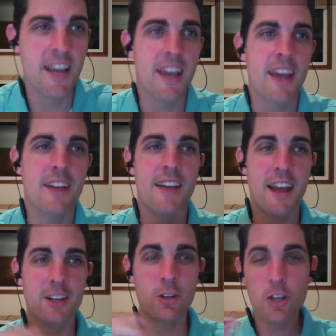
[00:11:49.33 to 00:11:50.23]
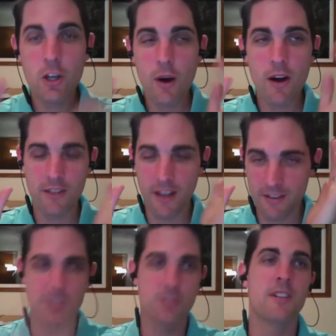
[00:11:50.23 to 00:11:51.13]
And you can go out in
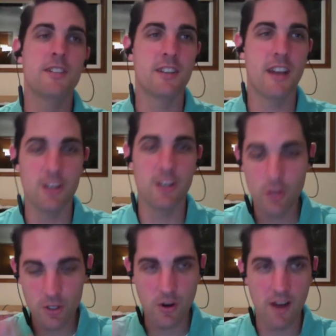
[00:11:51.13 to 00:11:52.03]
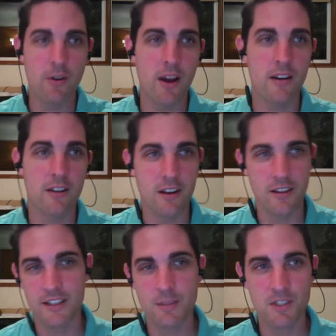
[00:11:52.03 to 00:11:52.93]
the streets and you can drive around and
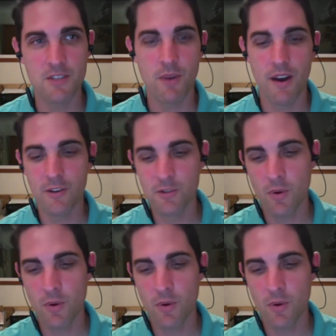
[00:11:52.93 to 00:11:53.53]
collect a bunch of miles.